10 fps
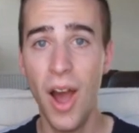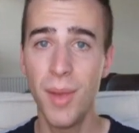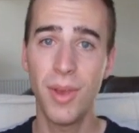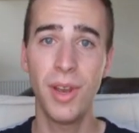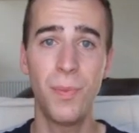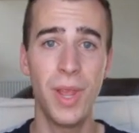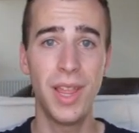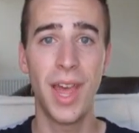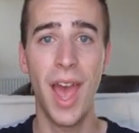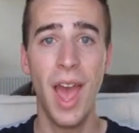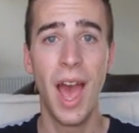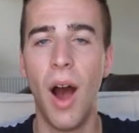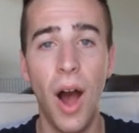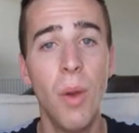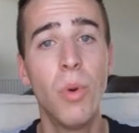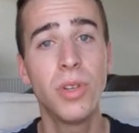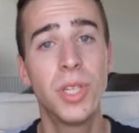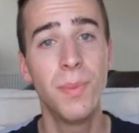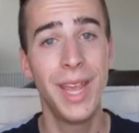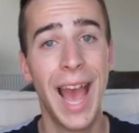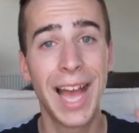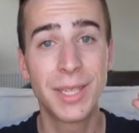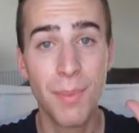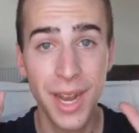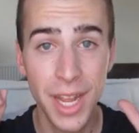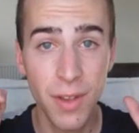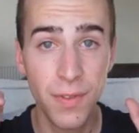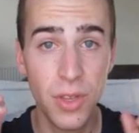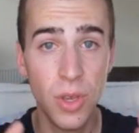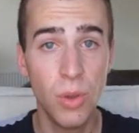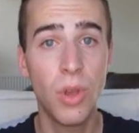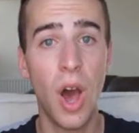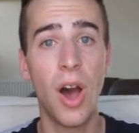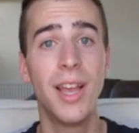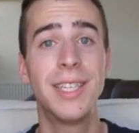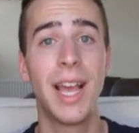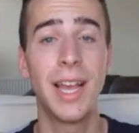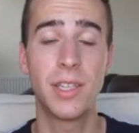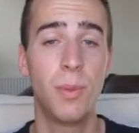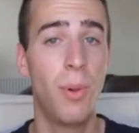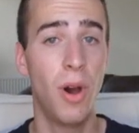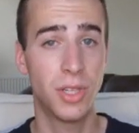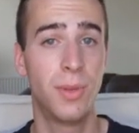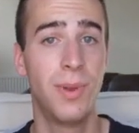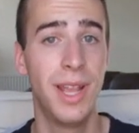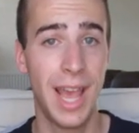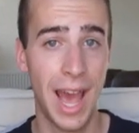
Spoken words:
I am going to be there. I want to meet as many of you guys as I possibly